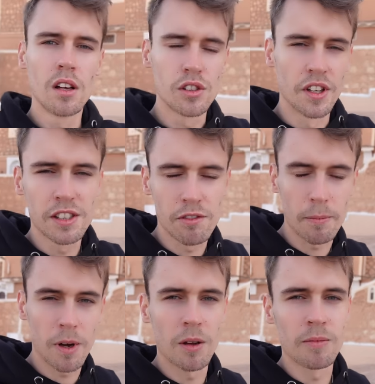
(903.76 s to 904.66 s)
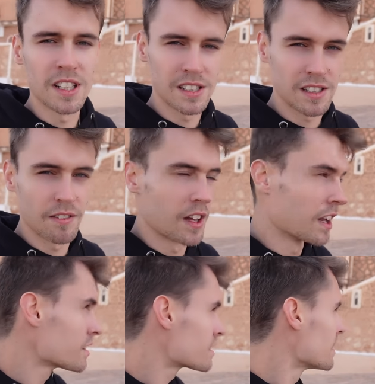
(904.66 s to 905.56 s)
So this road behind me is
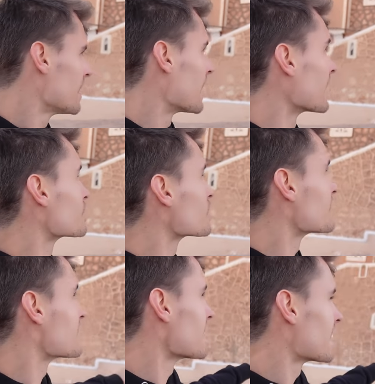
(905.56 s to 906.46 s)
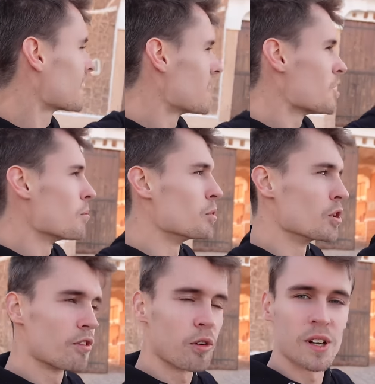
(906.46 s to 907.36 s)
Tafelent, and as you can see,
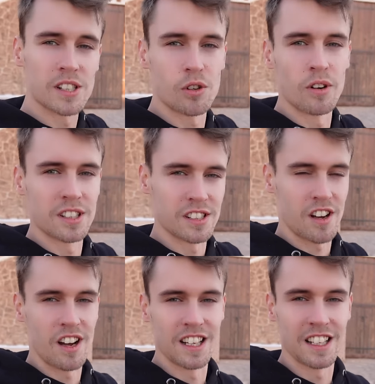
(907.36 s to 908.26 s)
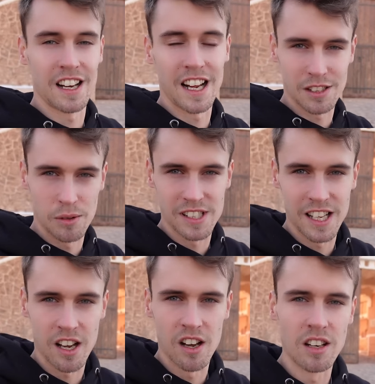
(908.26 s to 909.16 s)
beautiful historic design. And as I was
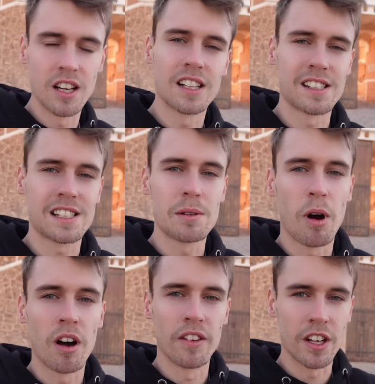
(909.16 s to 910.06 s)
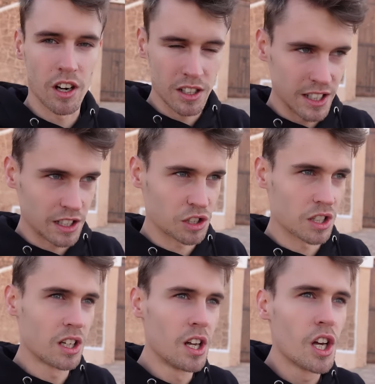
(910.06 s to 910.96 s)
saying earlier, it's actually part of the
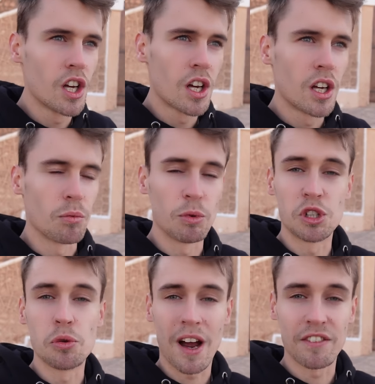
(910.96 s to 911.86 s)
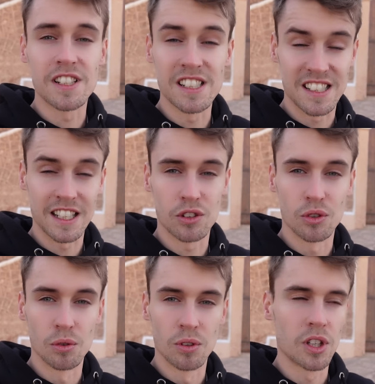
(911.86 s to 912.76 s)
architecture which you have to stick
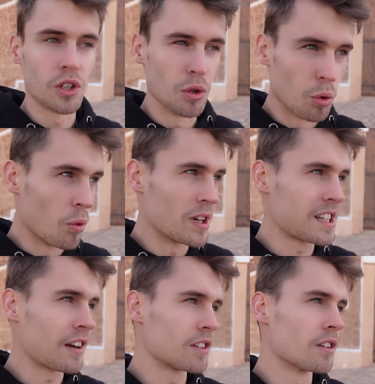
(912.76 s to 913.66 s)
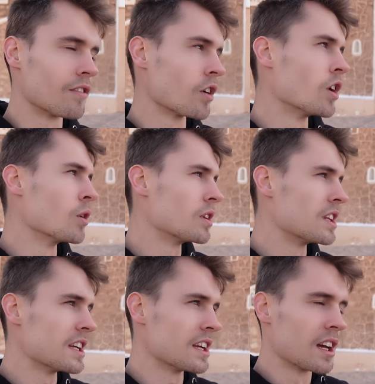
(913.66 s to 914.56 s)
to. You always have to follow
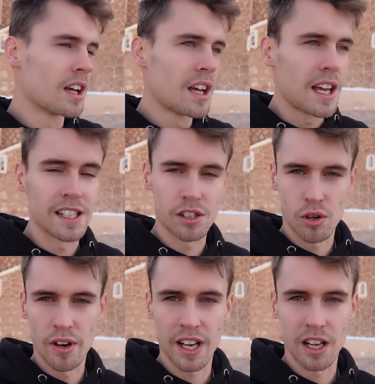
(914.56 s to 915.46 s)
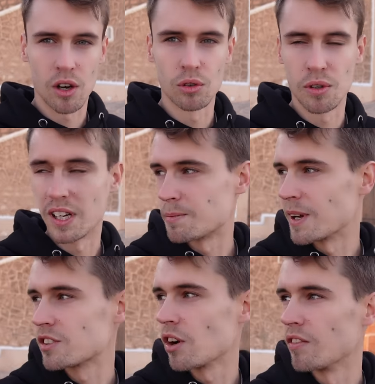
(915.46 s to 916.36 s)
the historic and cultural
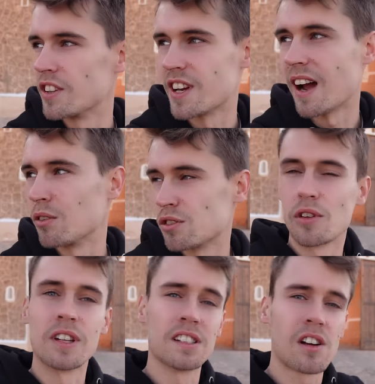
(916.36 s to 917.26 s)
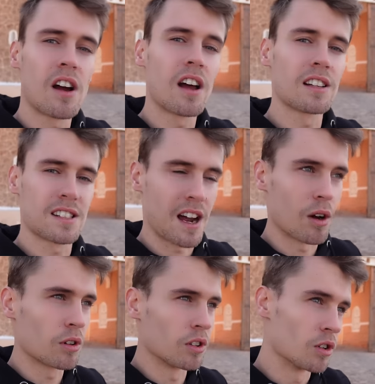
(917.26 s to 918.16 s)
aspects of the town. So the entire
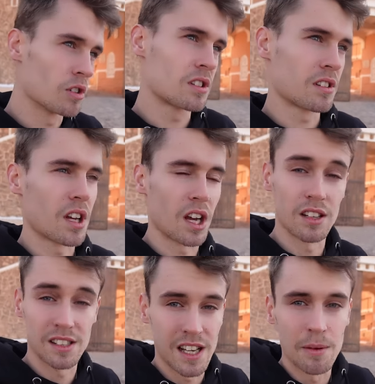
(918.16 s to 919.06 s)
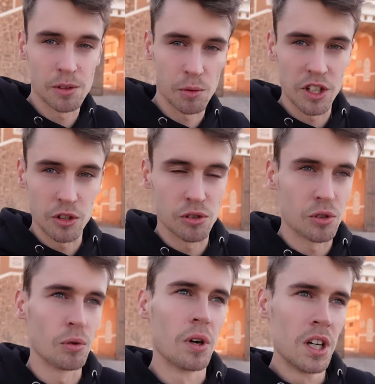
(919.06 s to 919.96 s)
town looks the same as what it used
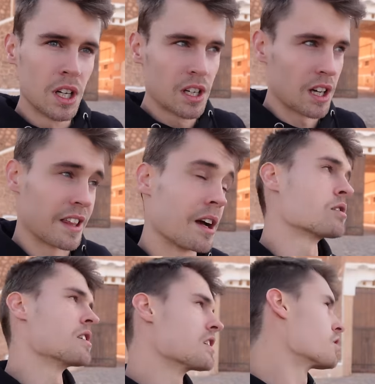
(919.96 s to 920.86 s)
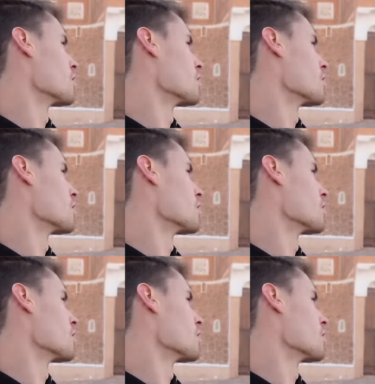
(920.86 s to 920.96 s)
to 1,000 years